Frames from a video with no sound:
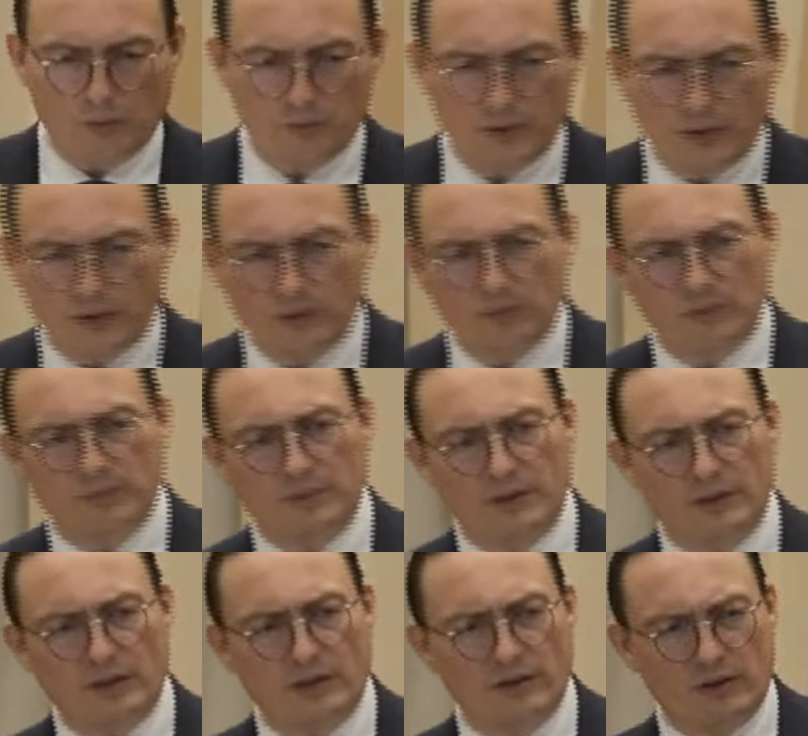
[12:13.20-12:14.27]
would the other one be?
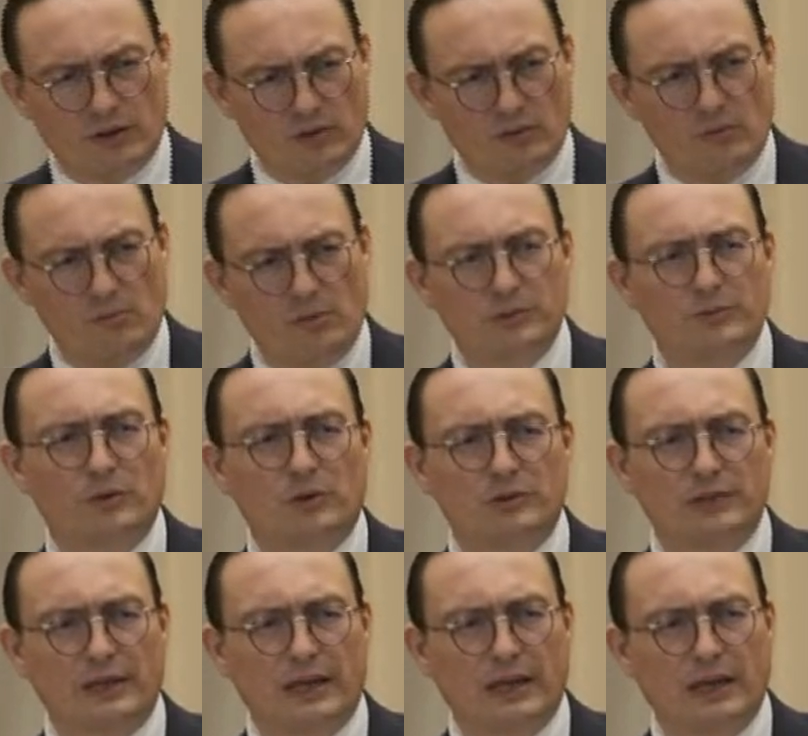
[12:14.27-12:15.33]
I think the other one
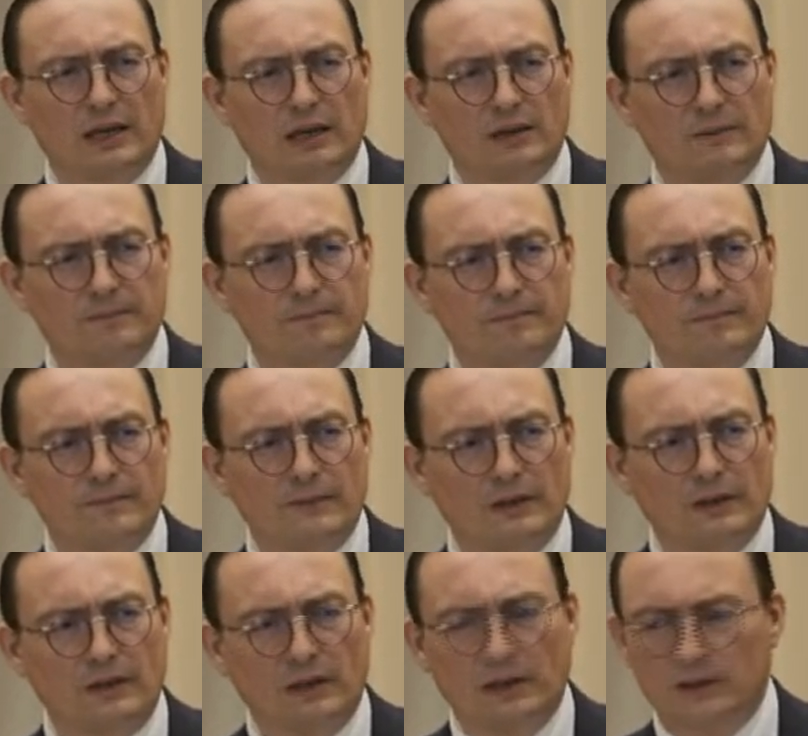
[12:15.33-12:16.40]
was air.
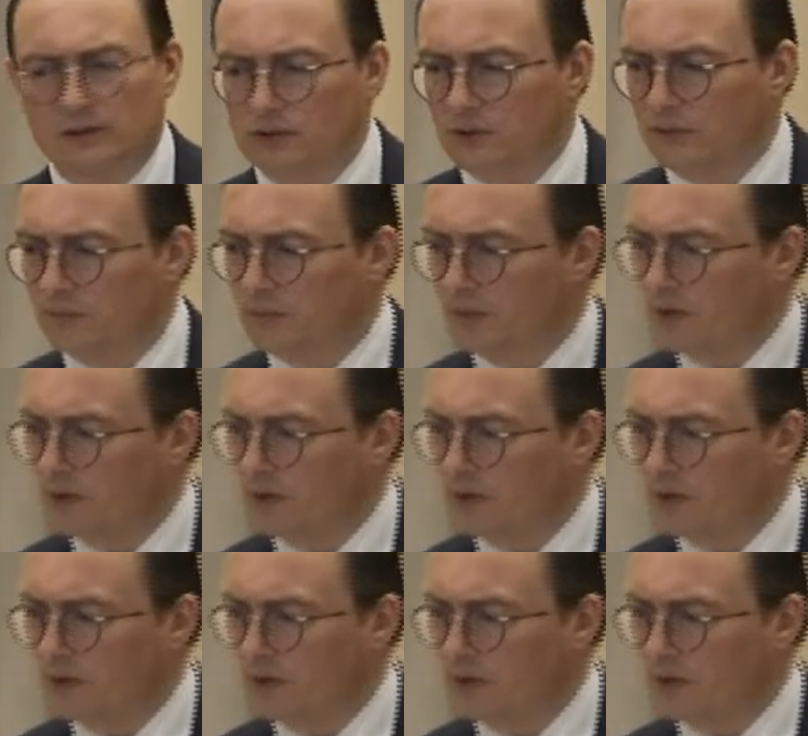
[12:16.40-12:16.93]
In some